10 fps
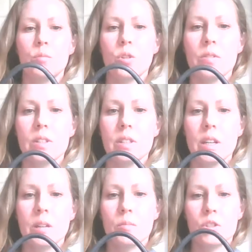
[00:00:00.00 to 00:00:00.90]
more of the
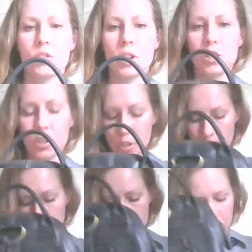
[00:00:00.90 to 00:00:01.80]
same
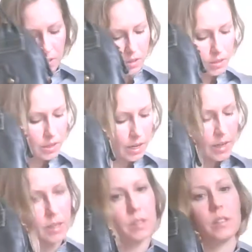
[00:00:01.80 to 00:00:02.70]
structure
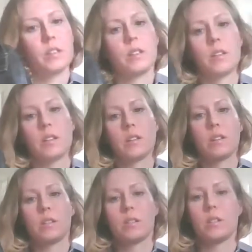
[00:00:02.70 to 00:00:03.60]
as
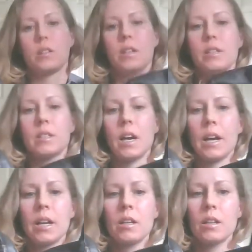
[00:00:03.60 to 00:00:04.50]
and
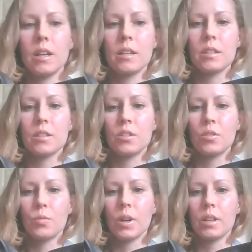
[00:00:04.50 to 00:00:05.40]
design as this
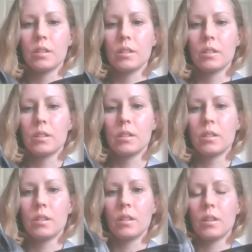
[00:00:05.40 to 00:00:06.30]
new one.
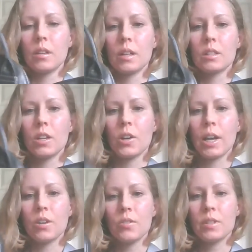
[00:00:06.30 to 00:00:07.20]
And I'll tell you, I
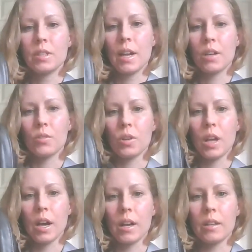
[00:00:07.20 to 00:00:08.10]
use this handle a
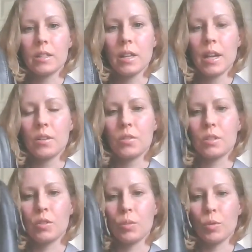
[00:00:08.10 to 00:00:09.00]
lot. This handle is
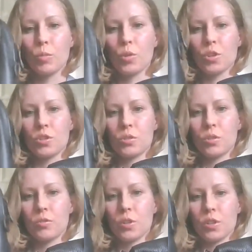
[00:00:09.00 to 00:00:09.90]
very proportional
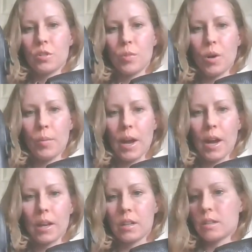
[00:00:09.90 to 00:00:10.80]
for a small
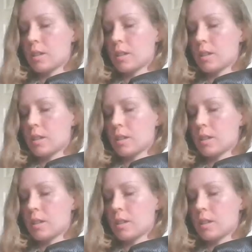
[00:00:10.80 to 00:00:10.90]
bag.